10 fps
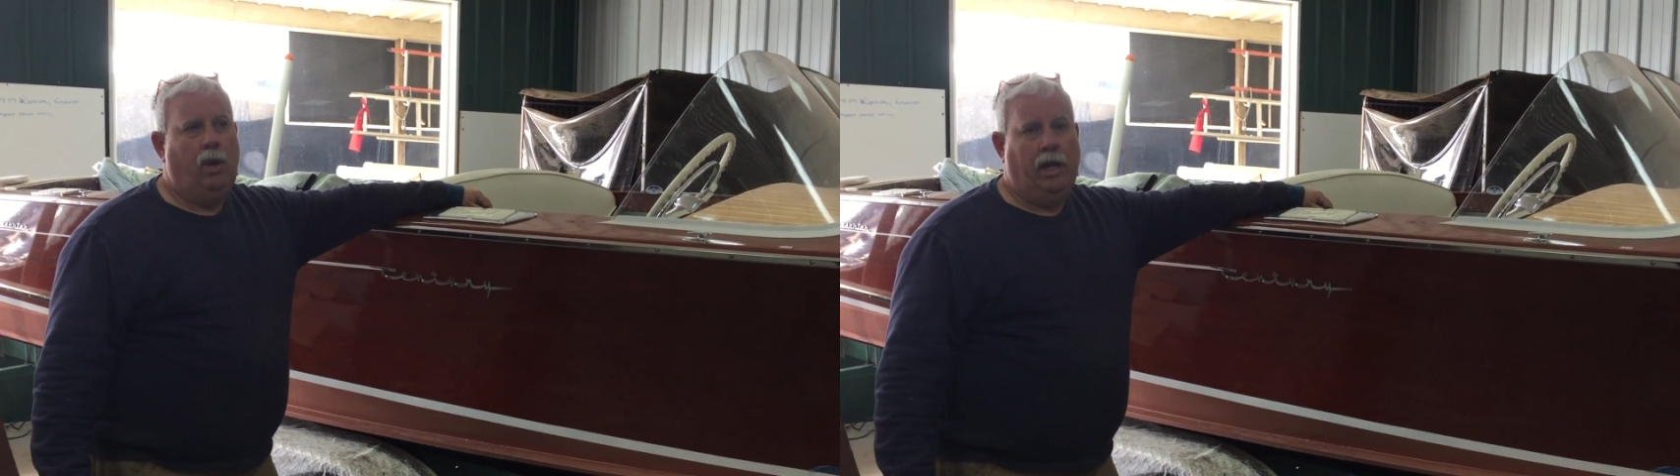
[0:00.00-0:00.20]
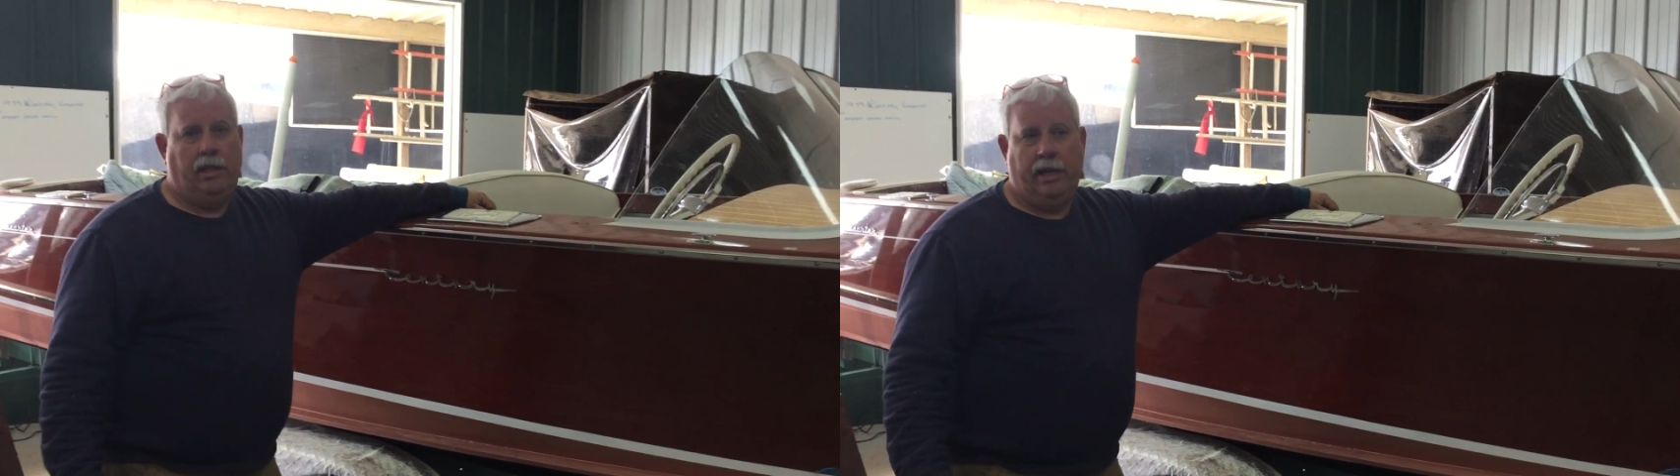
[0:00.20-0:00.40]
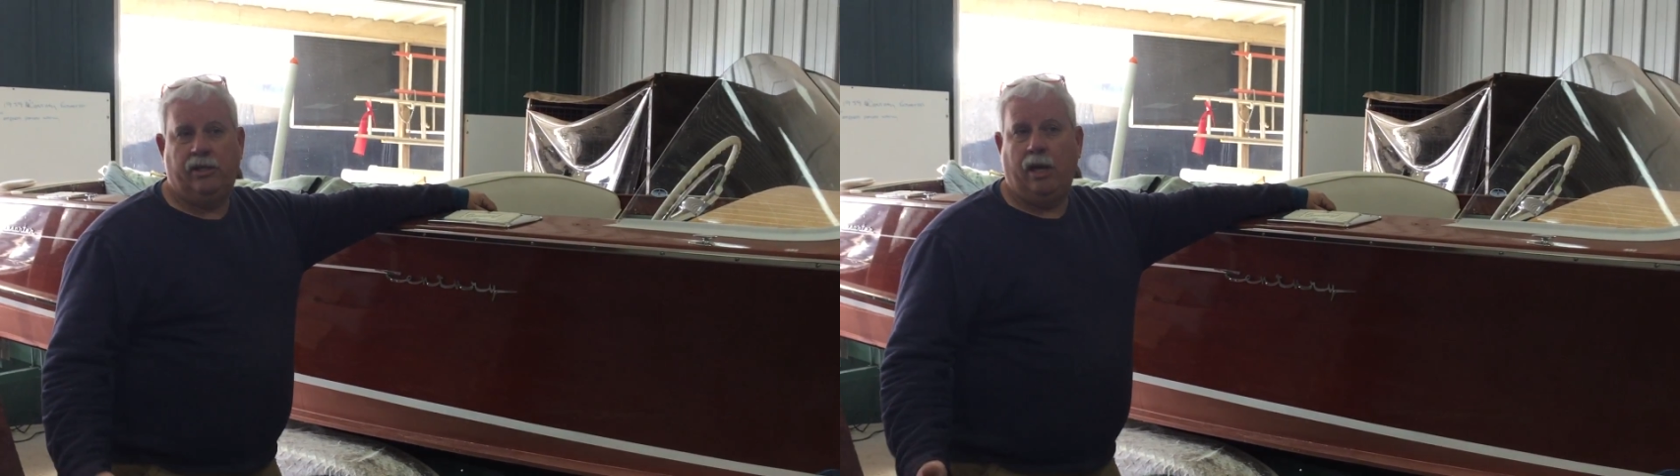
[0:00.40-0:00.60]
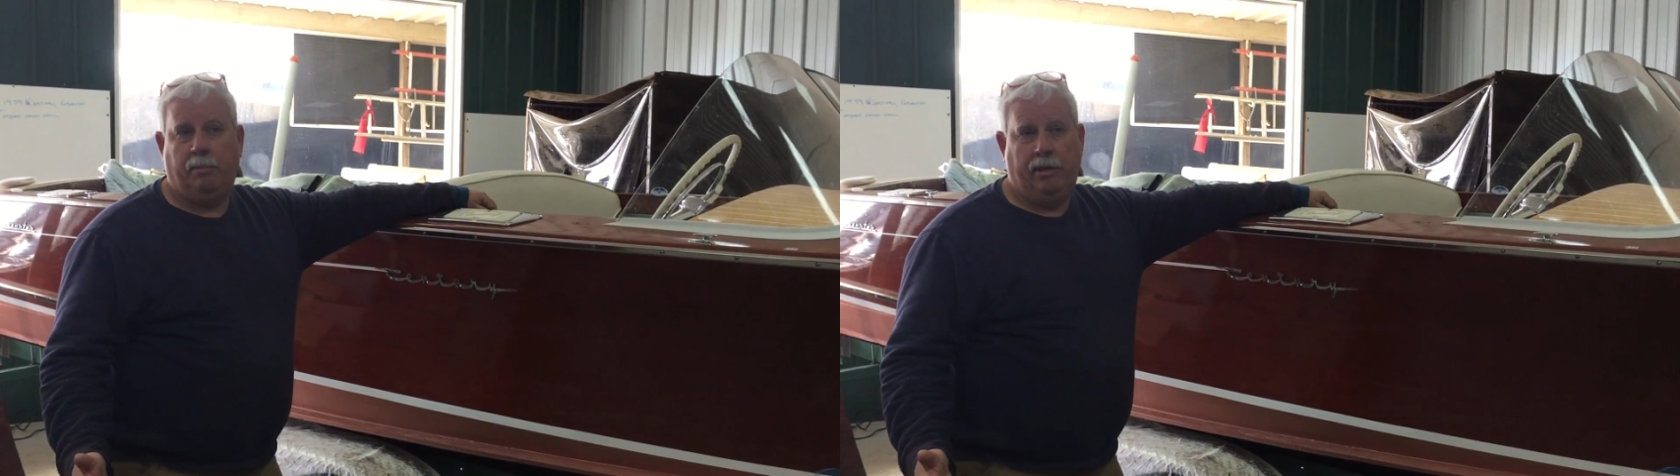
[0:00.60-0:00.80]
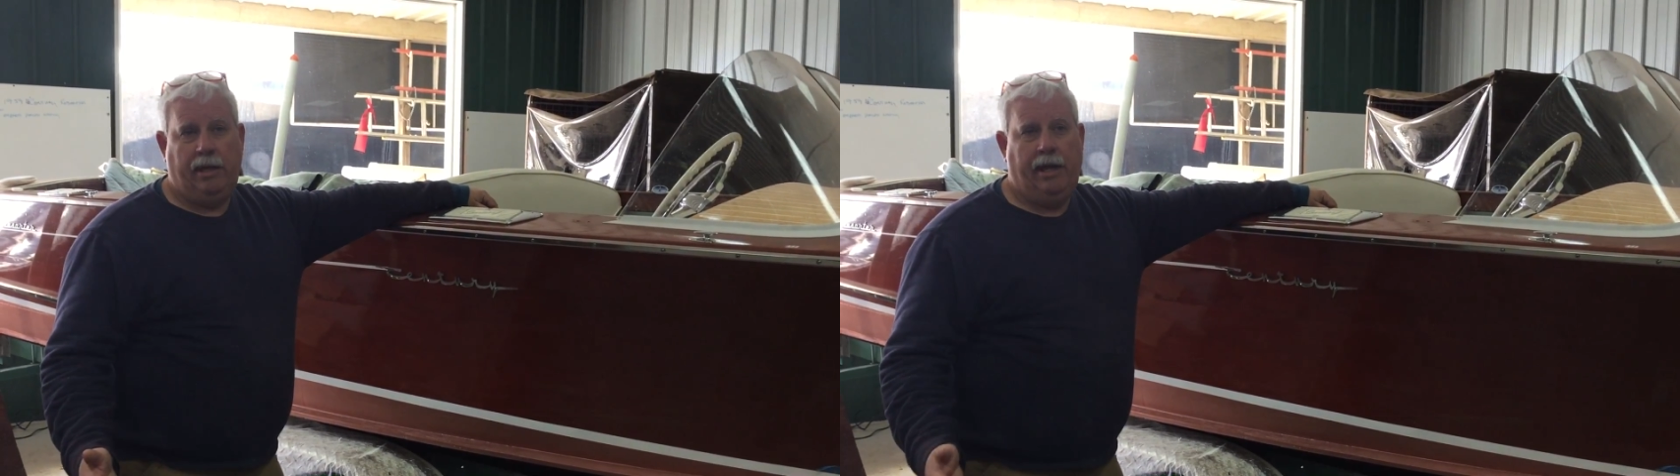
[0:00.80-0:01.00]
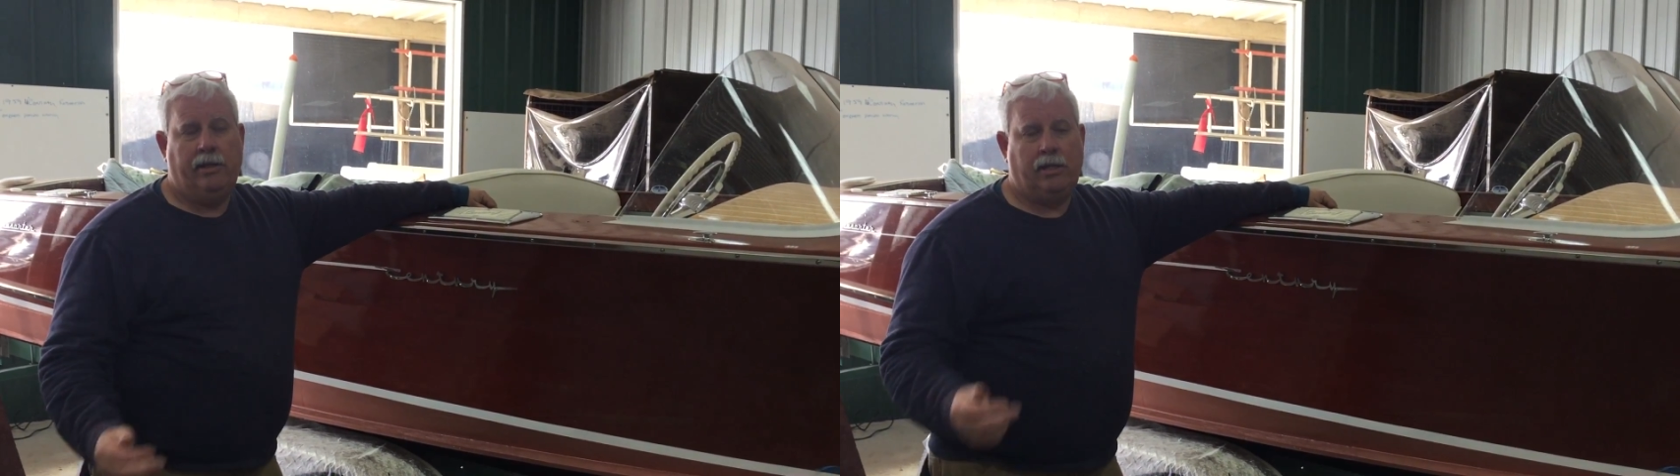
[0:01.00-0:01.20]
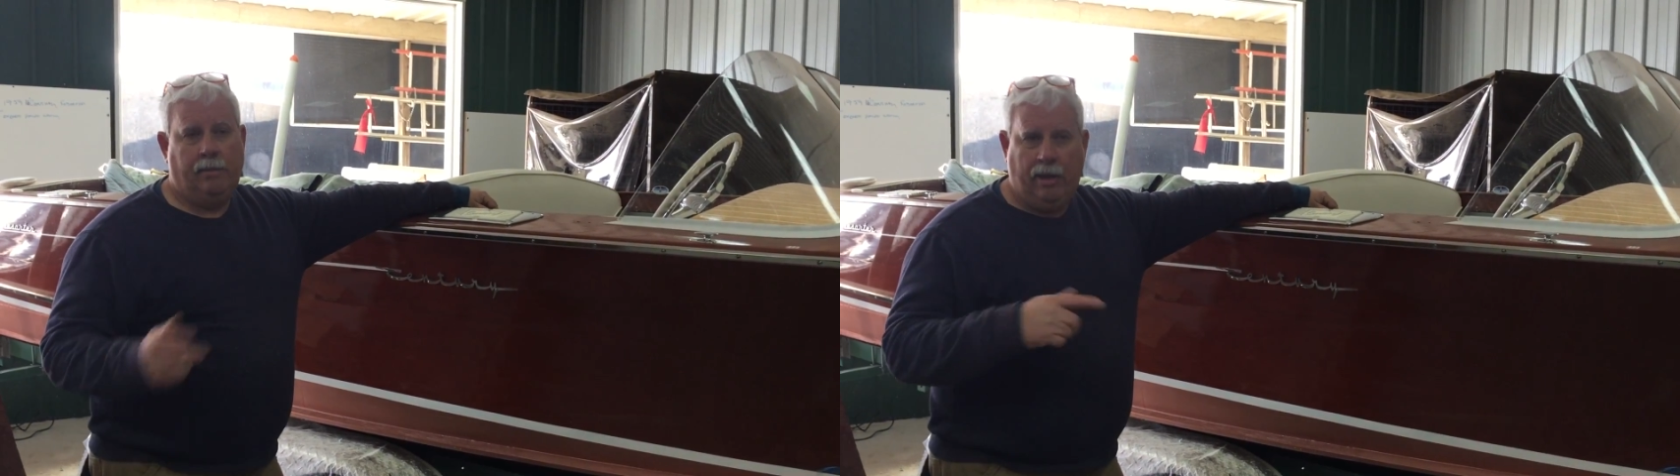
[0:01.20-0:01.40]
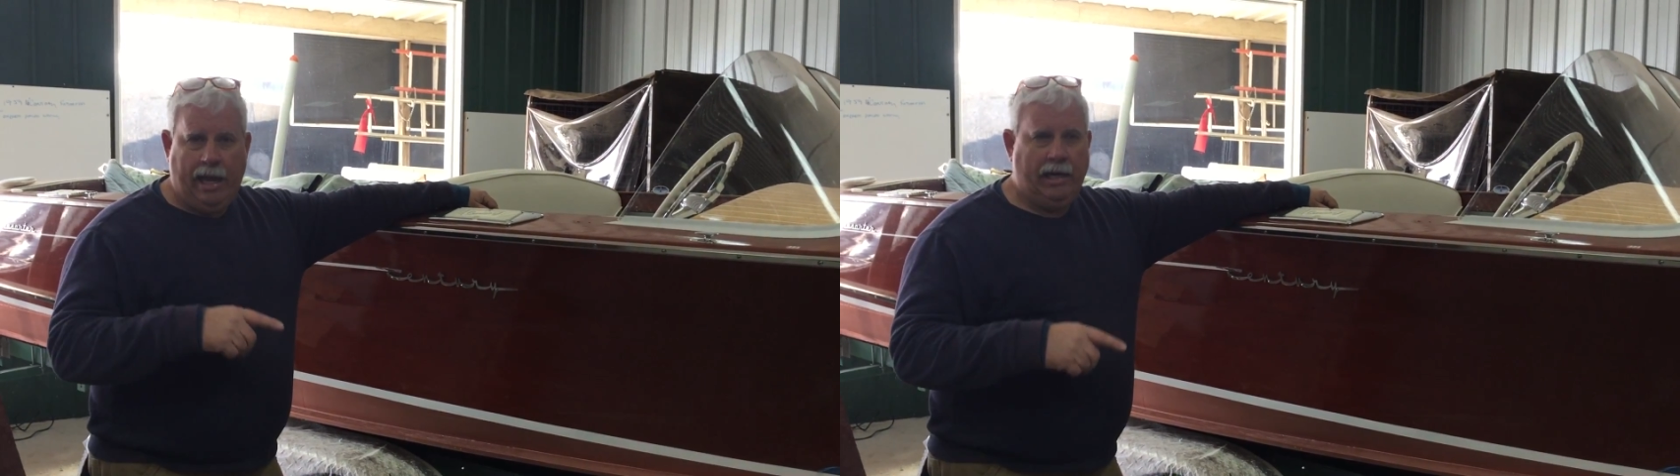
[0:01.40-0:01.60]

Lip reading: in the next couple of days, and I'm going